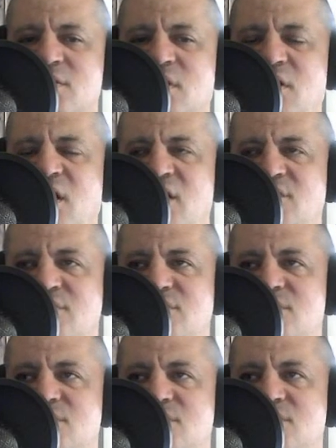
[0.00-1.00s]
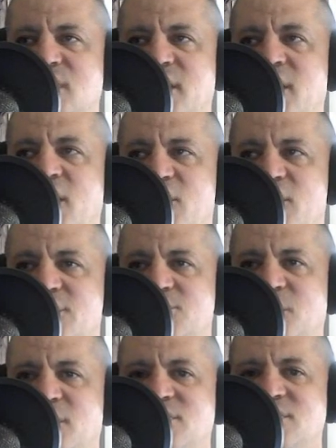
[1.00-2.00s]
all right, take care of this
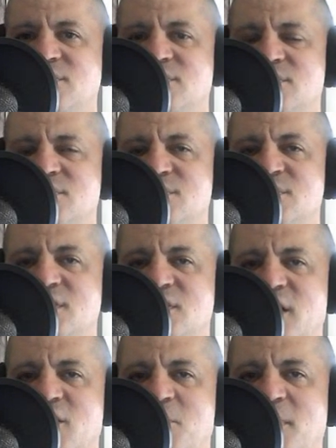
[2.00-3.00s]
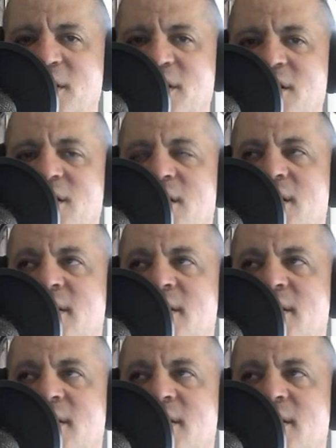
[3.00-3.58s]
one. We'll see you later, buddy.